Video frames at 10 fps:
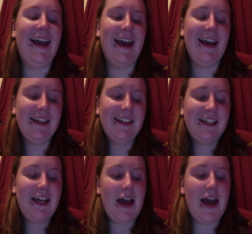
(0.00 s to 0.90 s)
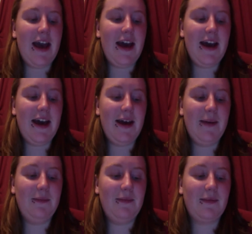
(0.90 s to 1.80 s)
um,
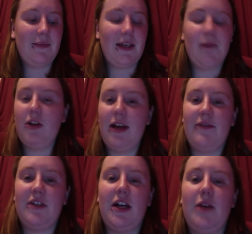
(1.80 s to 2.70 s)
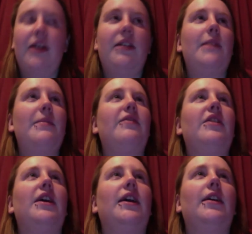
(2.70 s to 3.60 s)
I'm going to have to go with, let me have a
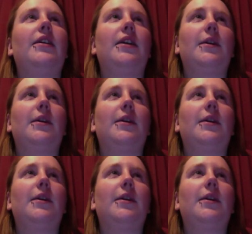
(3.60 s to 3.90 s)
think.